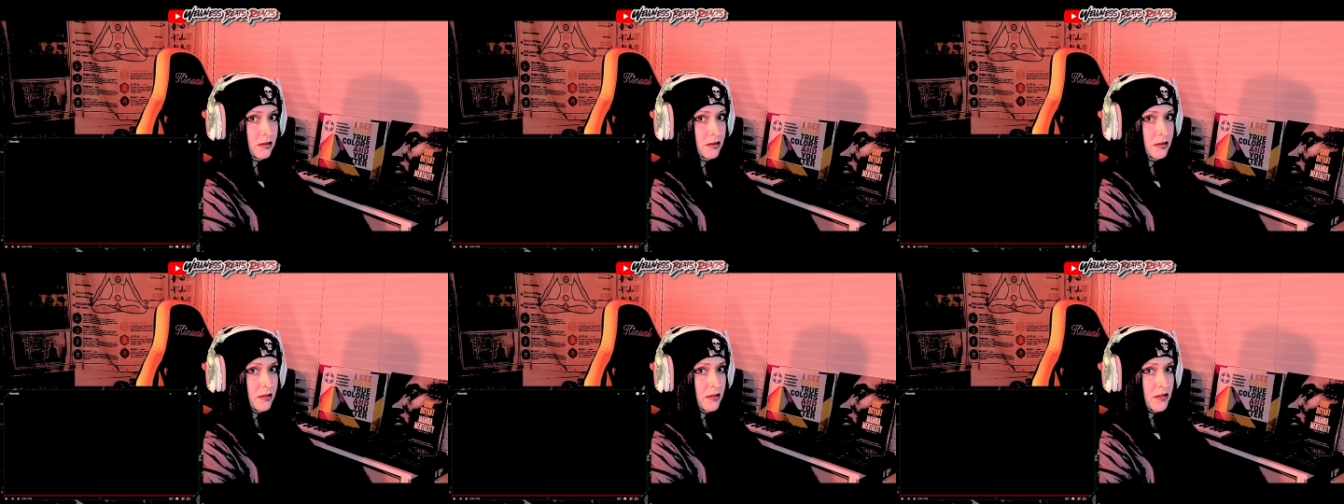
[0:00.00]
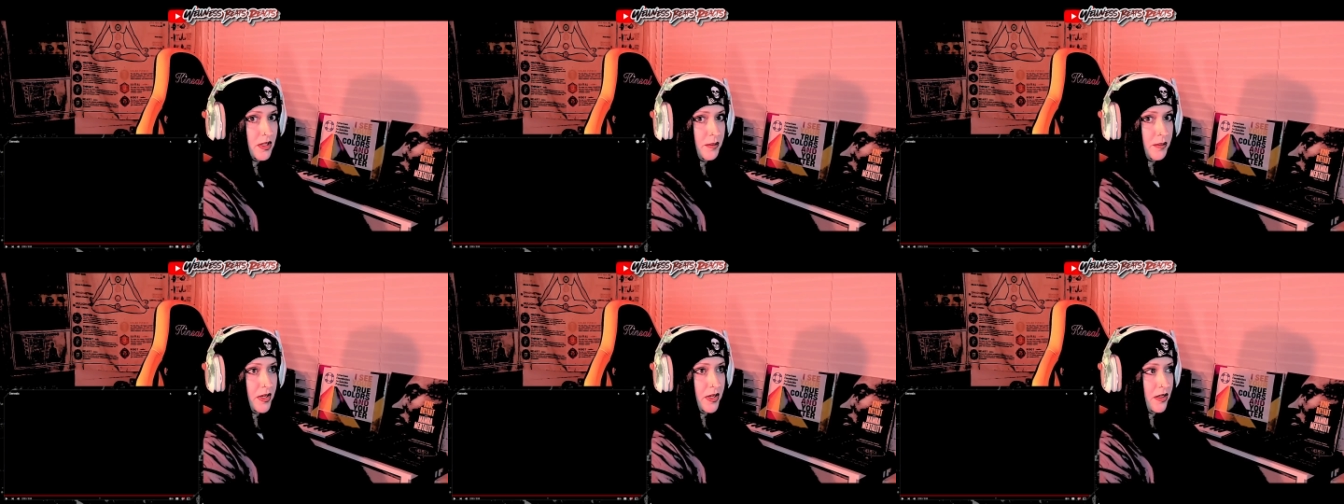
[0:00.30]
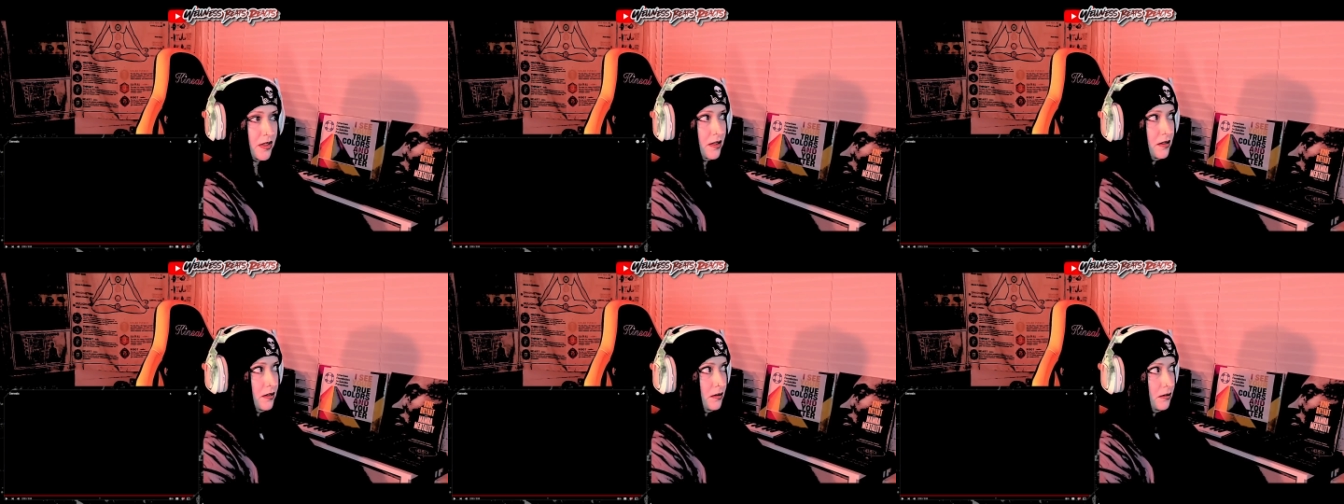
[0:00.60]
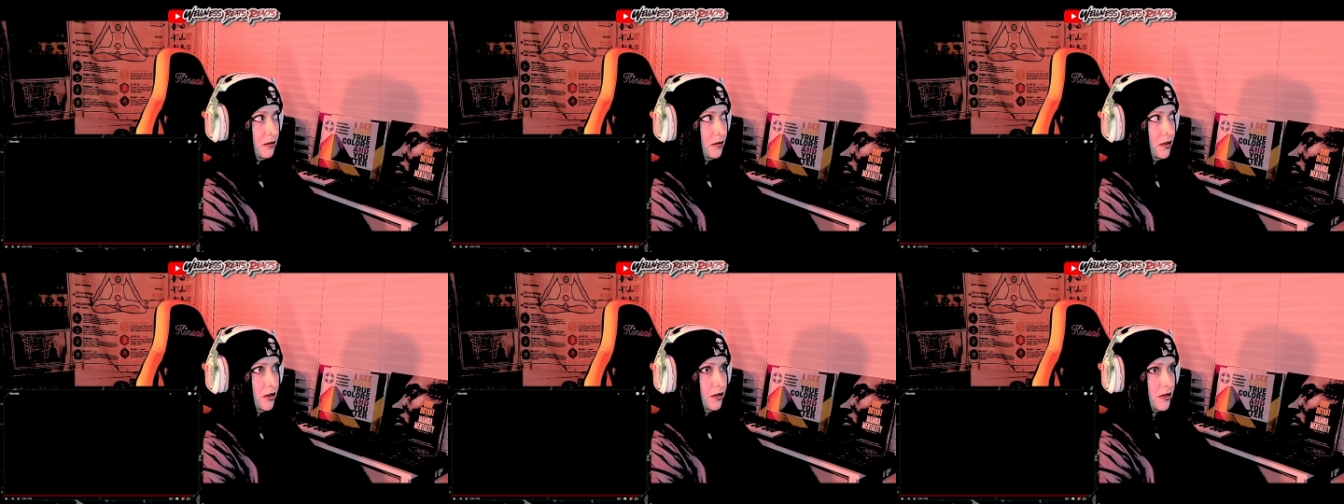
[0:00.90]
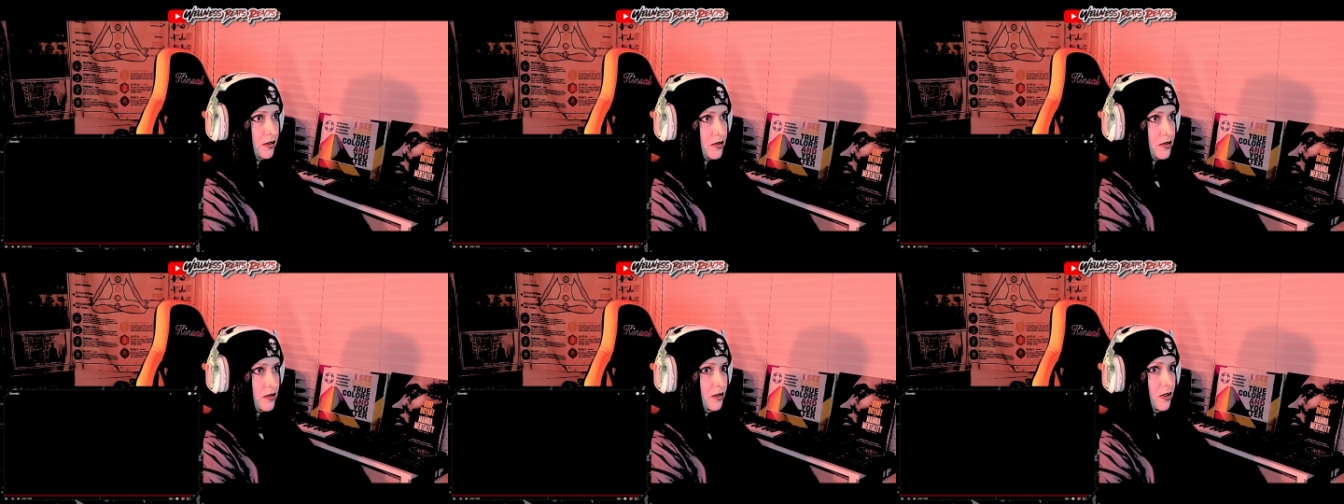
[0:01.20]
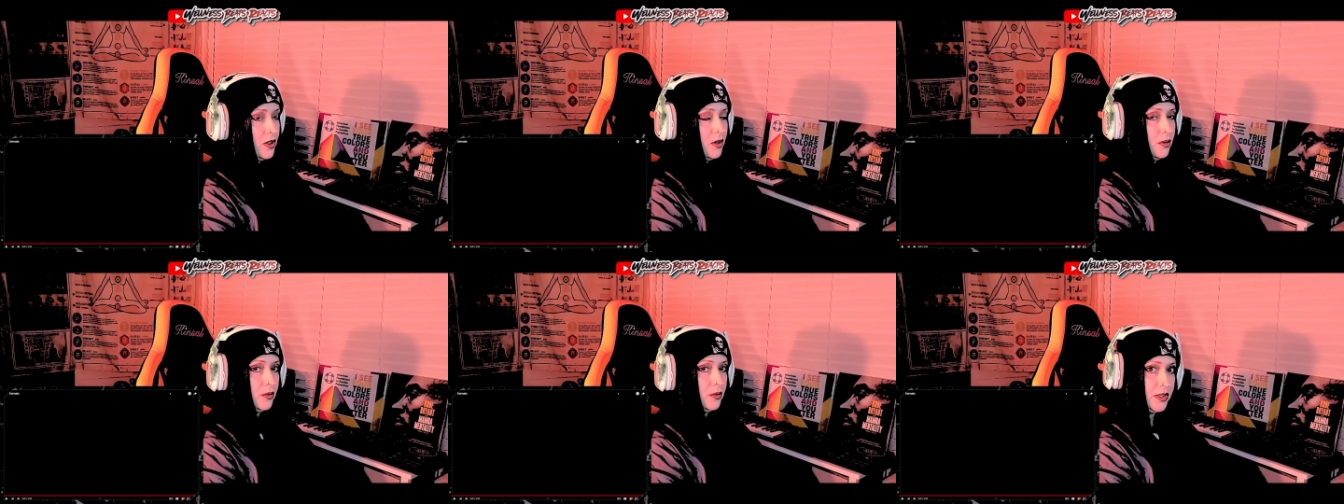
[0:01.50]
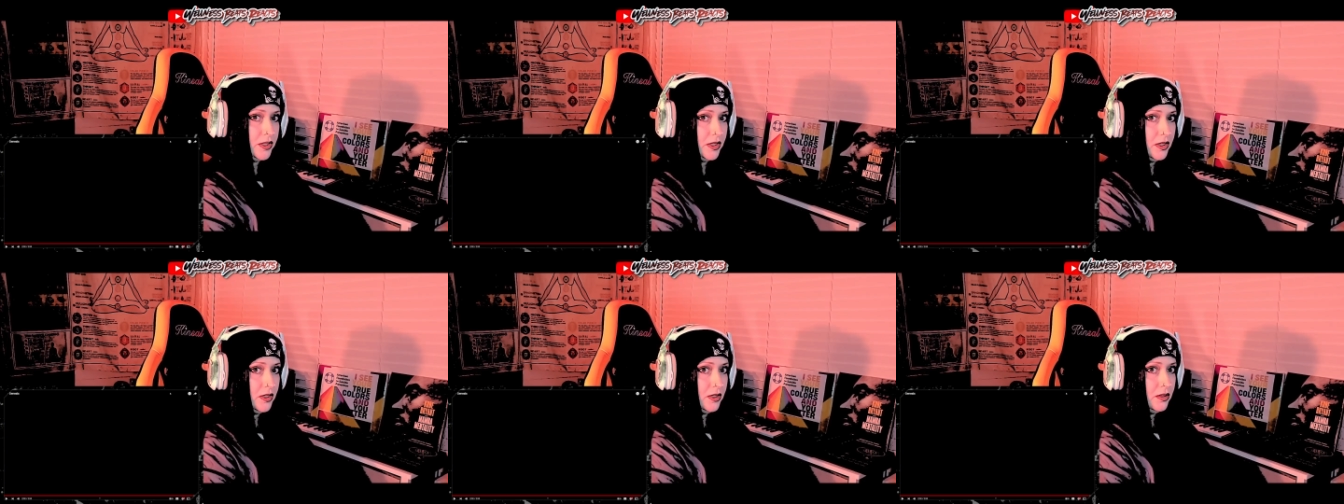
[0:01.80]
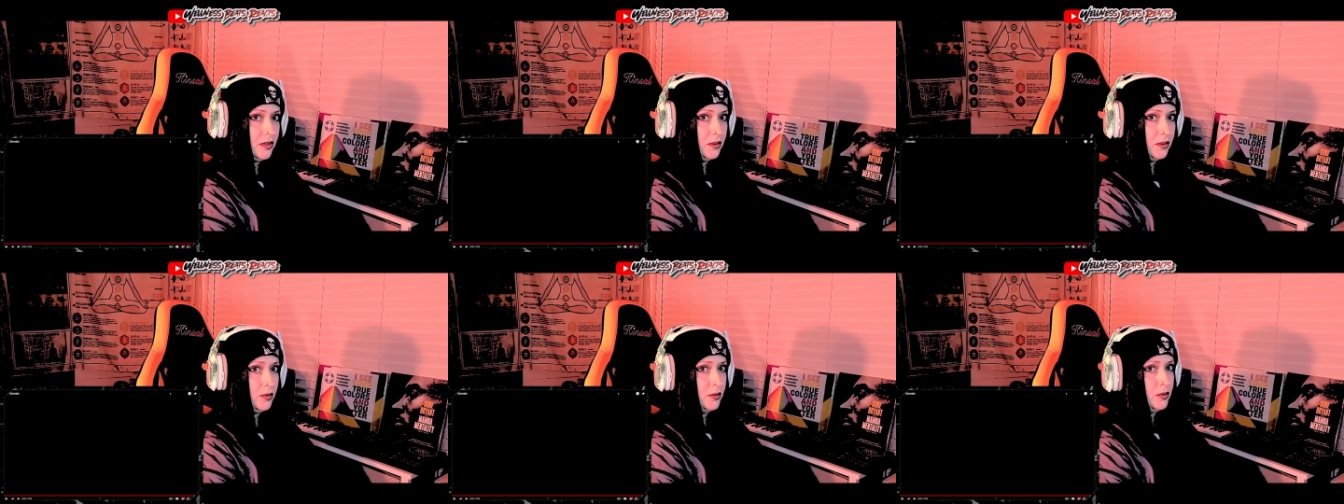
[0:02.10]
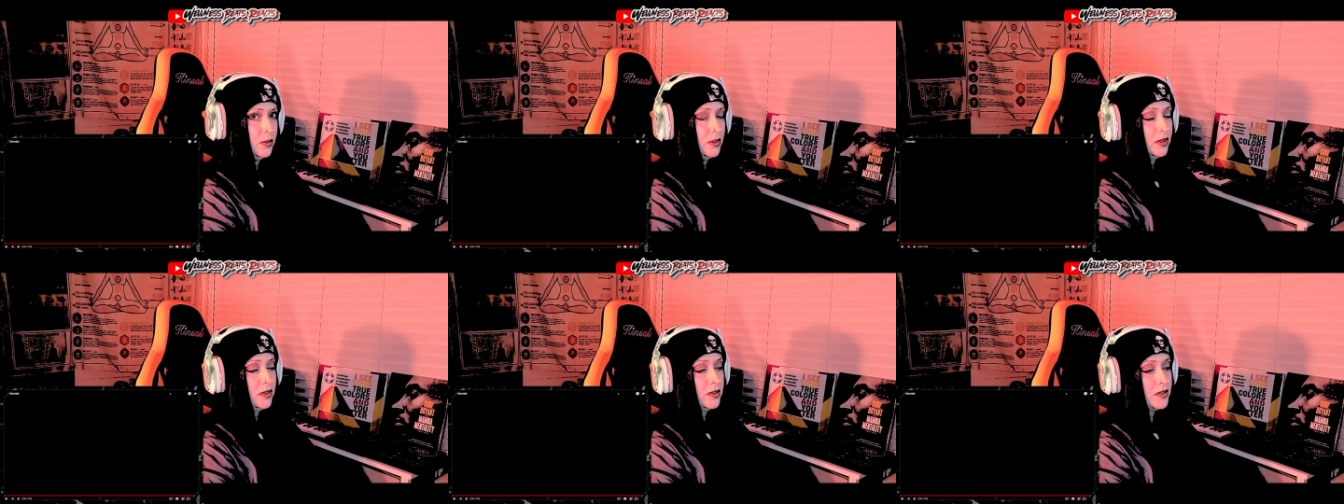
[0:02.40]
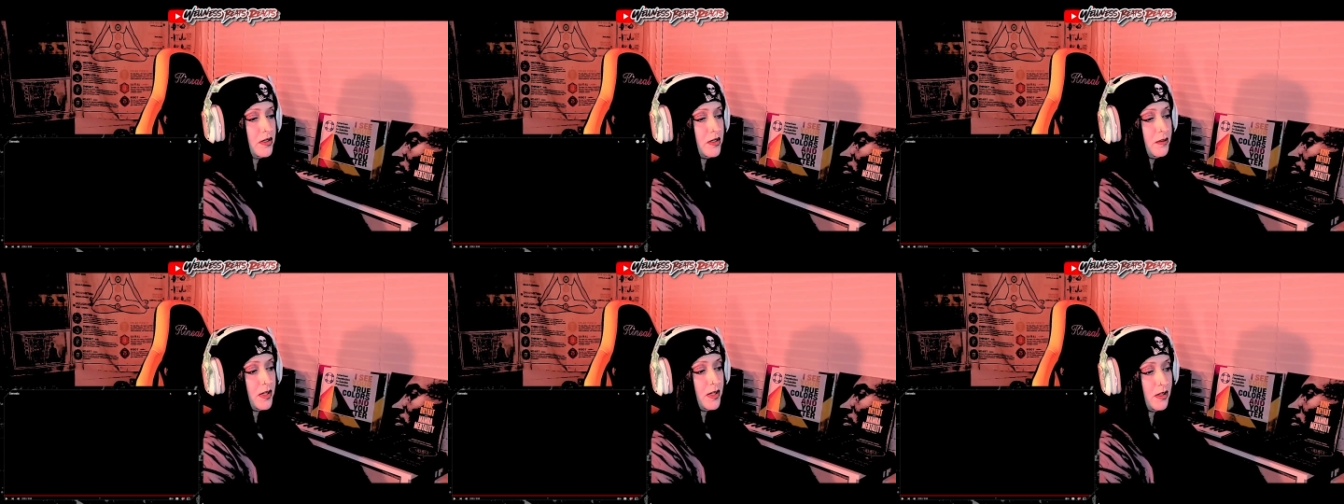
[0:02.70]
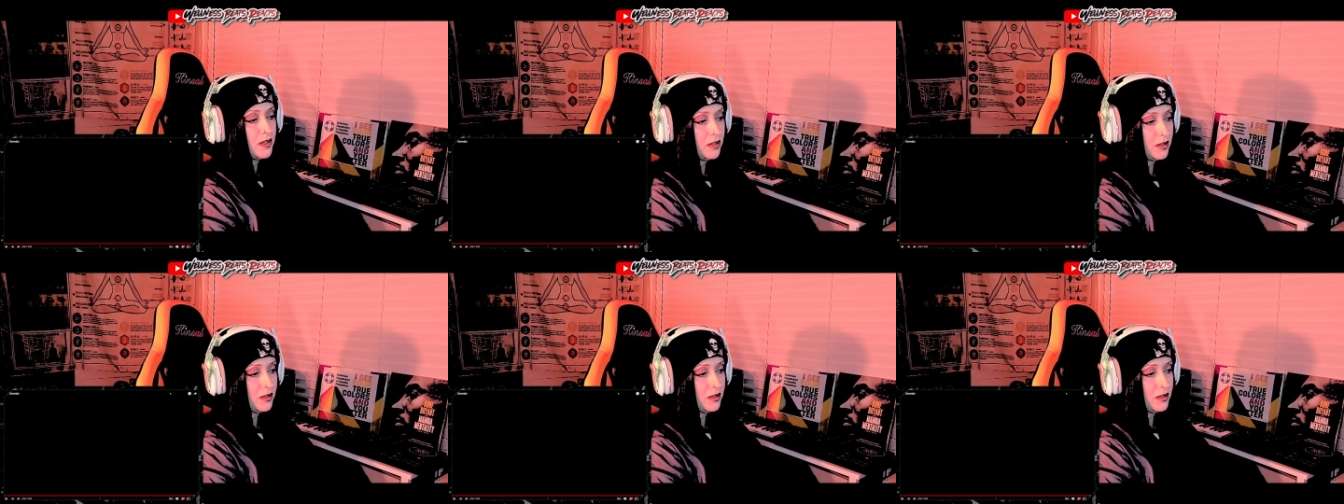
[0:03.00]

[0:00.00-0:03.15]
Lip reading: Somebody that looks lonely, or somebody that you